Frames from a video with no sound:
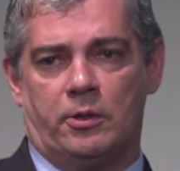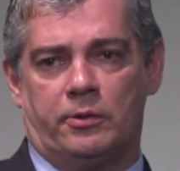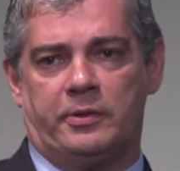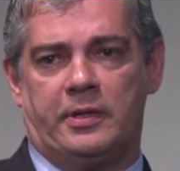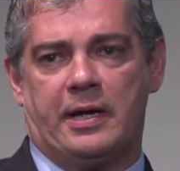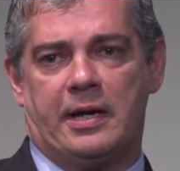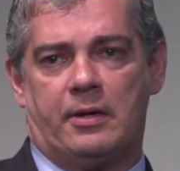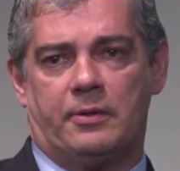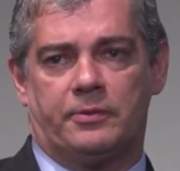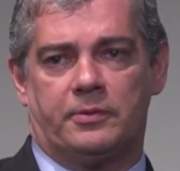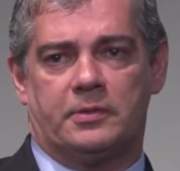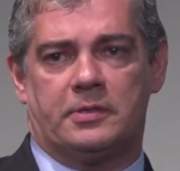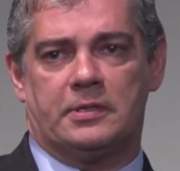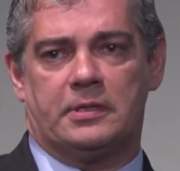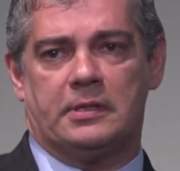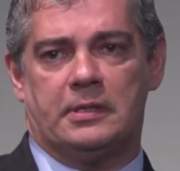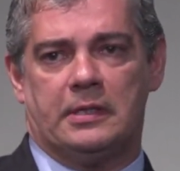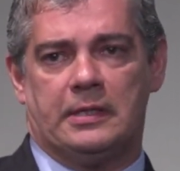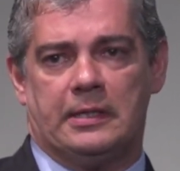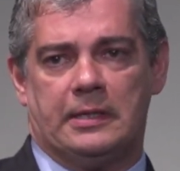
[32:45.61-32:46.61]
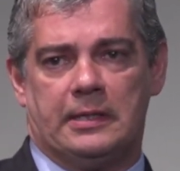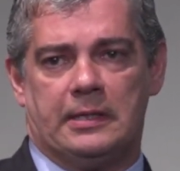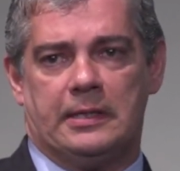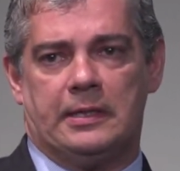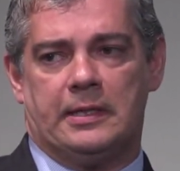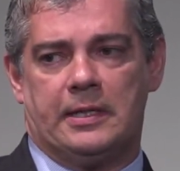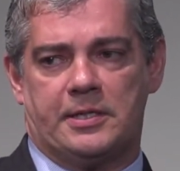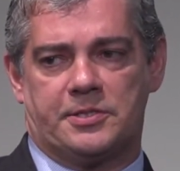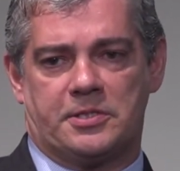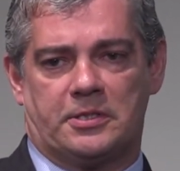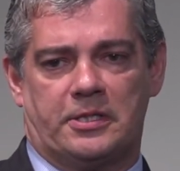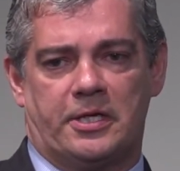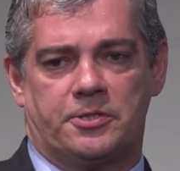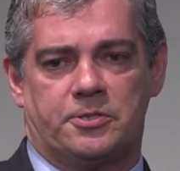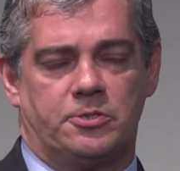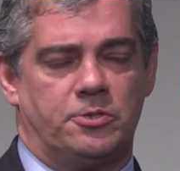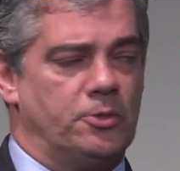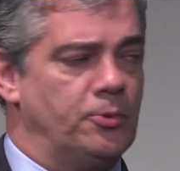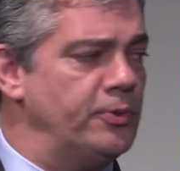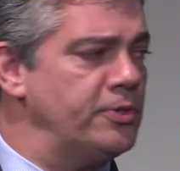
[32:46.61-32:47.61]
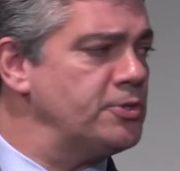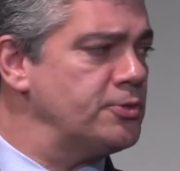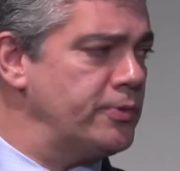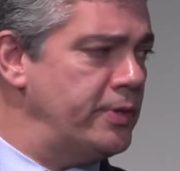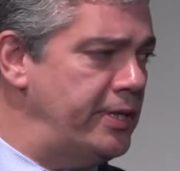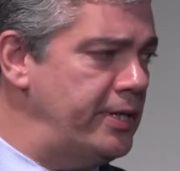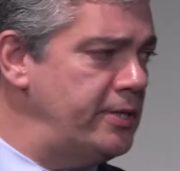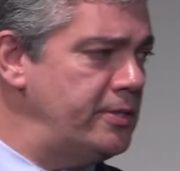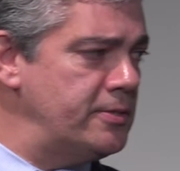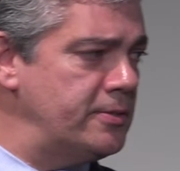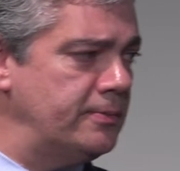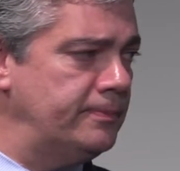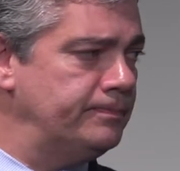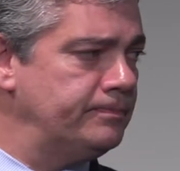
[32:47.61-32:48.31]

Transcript: doubt has a lot to do with trade,